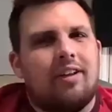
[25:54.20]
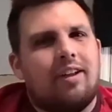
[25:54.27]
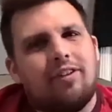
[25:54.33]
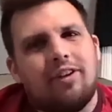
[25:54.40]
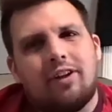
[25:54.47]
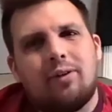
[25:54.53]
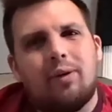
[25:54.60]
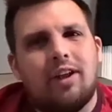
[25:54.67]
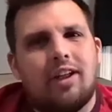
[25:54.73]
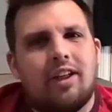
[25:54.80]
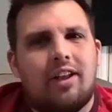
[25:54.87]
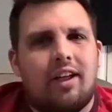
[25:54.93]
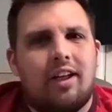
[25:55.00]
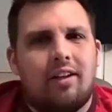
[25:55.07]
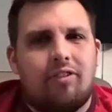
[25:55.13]
like for the
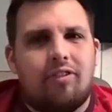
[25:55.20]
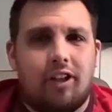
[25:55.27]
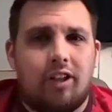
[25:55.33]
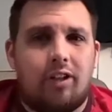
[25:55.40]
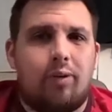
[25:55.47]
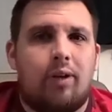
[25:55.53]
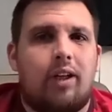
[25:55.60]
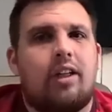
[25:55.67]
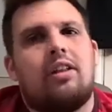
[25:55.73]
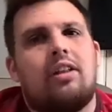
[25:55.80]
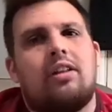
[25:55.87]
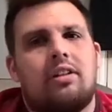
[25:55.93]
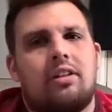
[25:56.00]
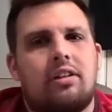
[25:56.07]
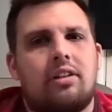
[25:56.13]
quick
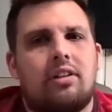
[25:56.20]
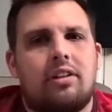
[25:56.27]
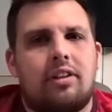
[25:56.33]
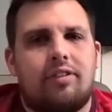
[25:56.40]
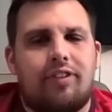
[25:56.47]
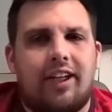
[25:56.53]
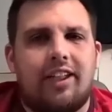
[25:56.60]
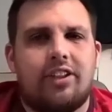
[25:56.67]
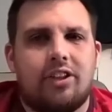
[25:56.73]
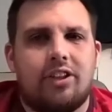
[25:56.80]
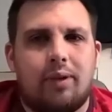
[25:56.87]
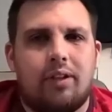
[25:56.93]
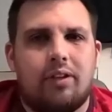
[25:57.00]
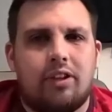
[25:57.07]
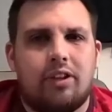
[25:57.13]
defense as
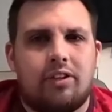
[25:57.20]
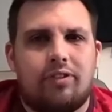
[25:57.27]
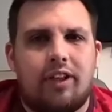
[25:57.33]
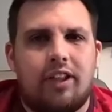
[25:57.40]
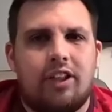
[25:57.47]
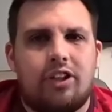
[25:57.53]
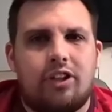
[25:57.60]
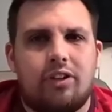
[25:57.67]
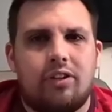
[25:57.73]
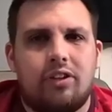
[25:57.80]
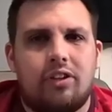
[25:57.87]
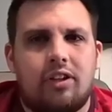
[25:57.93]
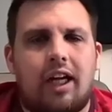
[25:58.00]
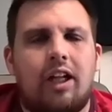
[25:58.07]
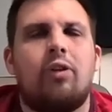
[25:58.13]
well, because Freddie
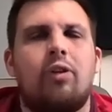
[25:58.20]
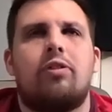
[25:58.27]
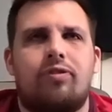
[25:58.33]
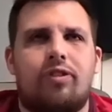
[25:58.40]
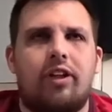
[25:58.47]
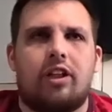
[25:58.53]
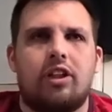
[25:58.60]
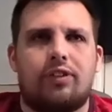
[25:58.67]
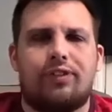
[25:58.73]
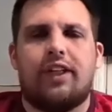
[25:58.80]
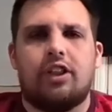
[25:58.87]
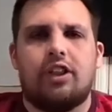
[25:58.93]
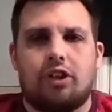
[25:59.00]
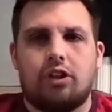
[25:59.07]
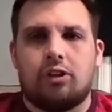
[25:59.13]
Stewart, I know, because
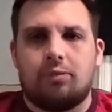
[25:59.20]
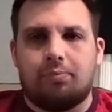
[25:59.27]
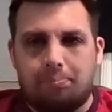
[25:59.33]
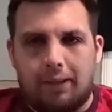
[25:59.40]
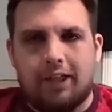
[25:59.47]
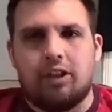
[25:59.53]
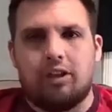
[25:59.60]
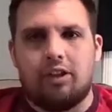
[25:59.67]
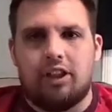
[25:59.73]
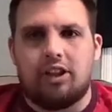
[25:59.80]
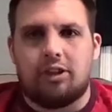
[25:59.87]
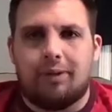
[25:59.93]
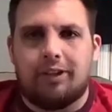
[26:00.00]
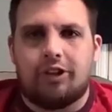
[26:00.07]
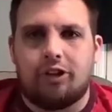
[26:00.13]
Freddie Stewart's bigger and
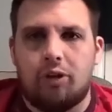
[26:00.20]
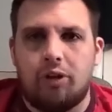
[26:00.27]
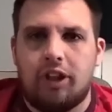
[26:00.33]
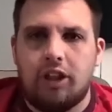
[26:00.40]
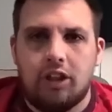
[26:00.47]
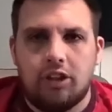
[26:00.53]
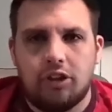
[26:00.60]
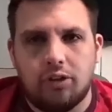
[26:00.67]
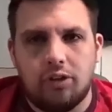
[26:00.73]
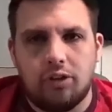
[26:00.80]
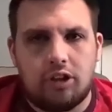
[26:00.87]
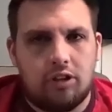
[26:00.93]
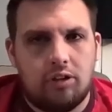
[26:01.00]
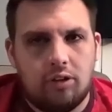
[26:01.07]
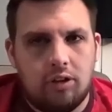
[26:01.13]
he's a bit stockier, so
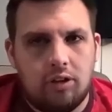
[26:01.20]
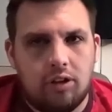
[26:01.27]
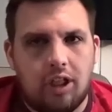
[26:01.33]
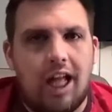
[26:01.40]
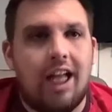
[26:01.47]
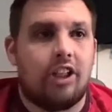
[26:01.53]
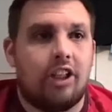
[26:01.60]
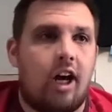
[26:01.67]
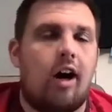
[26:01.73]
it's